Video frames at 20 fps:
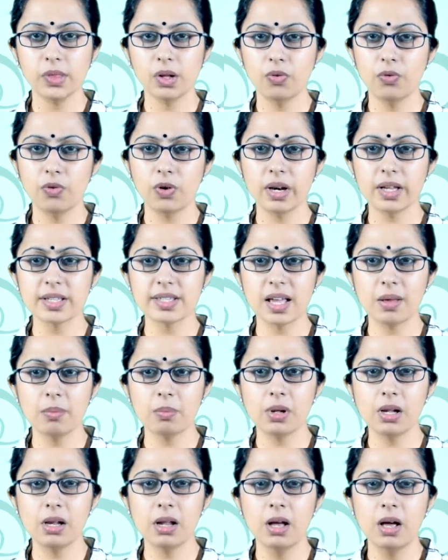For
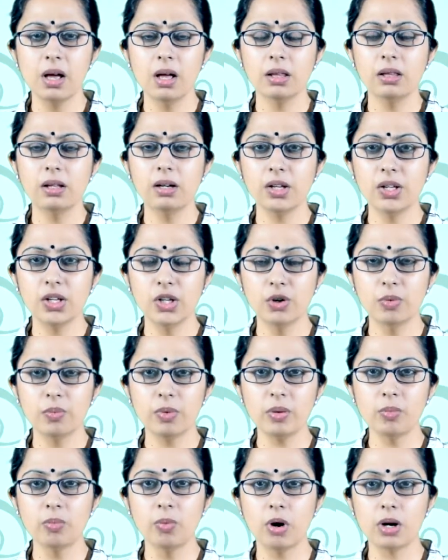example, the
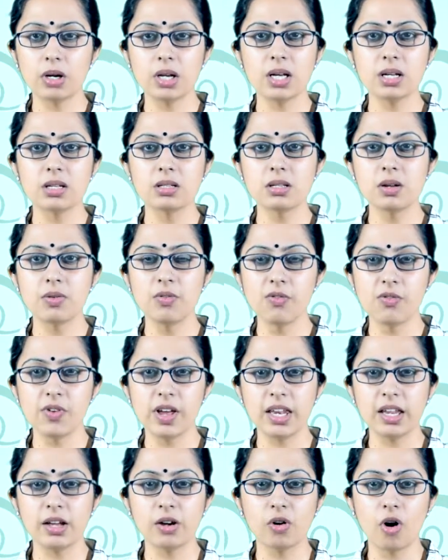human body is a
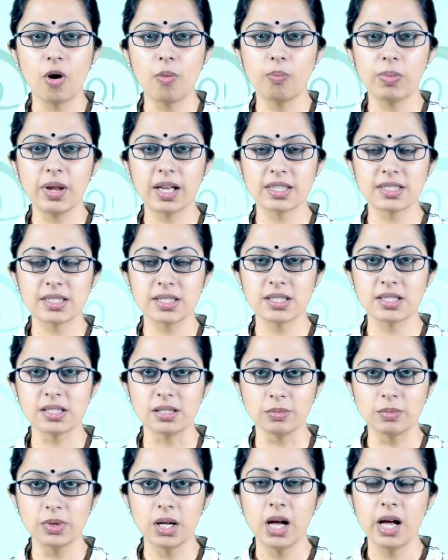very complex
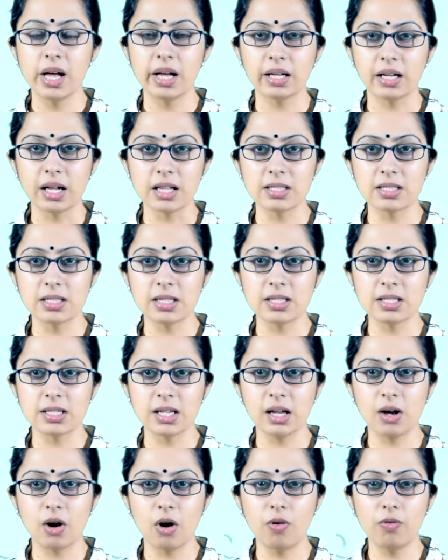system
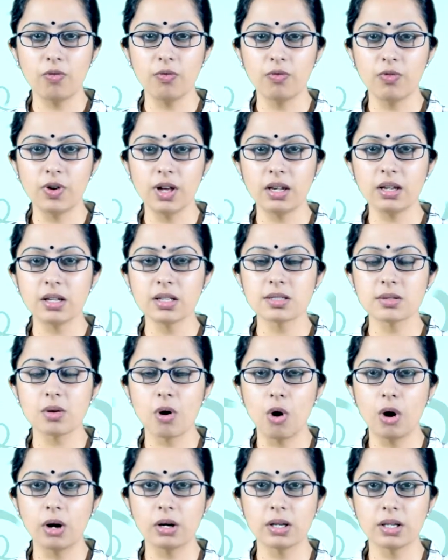consisting of various
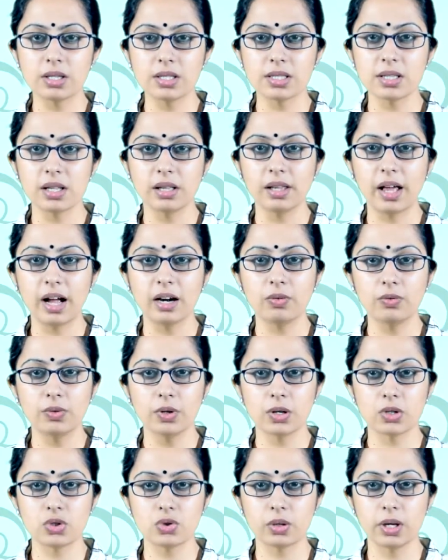organs that
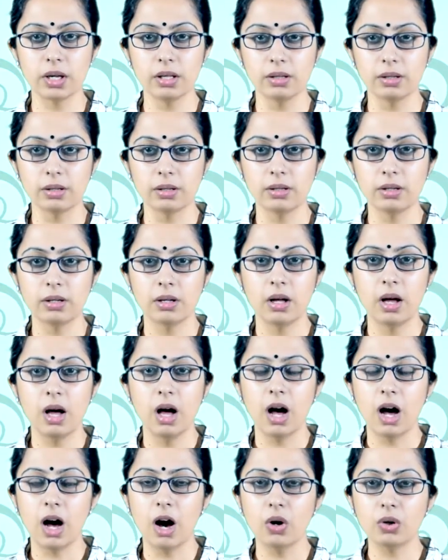work together.
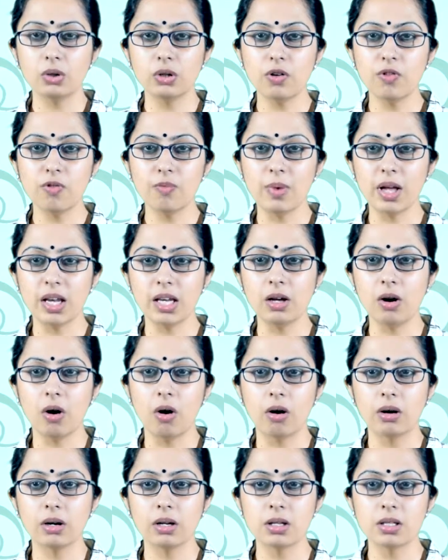Out of many
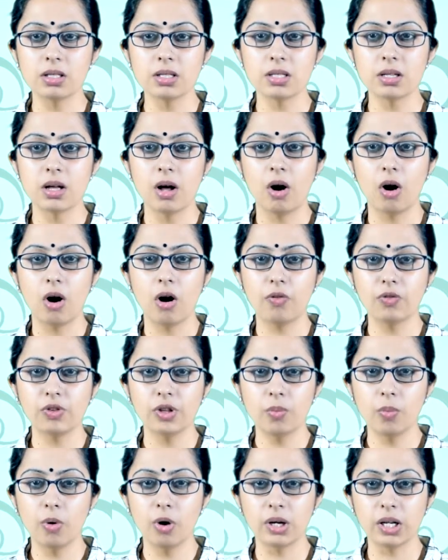organs of the
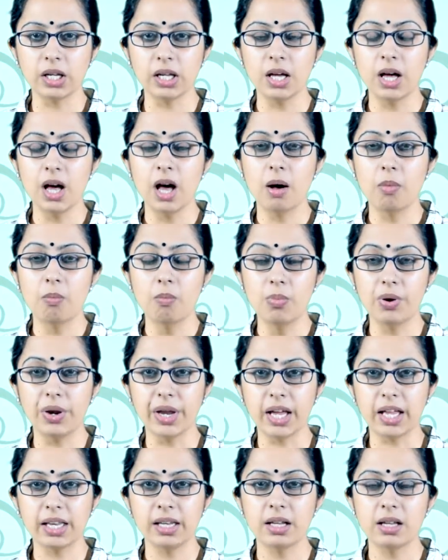body,
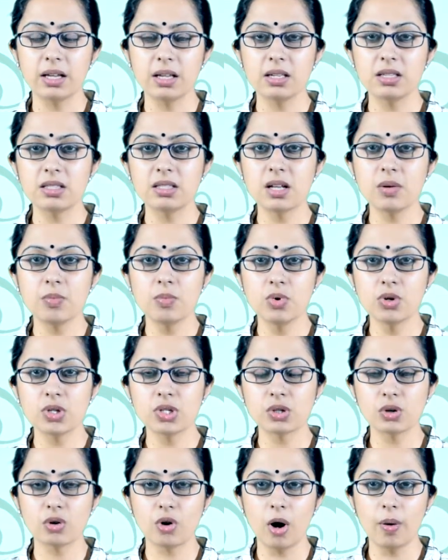brain is the
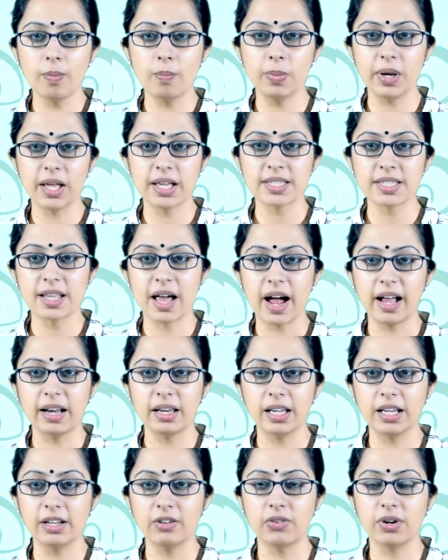most complex and
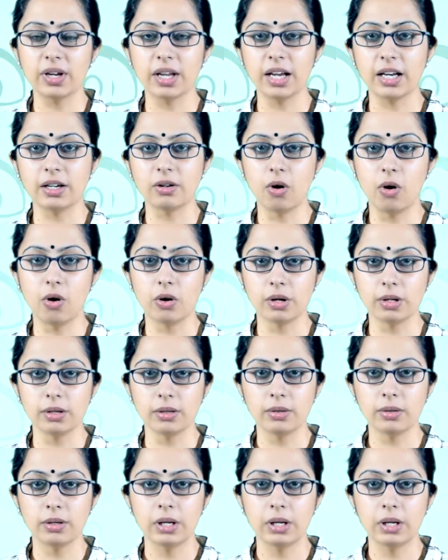intricate organ.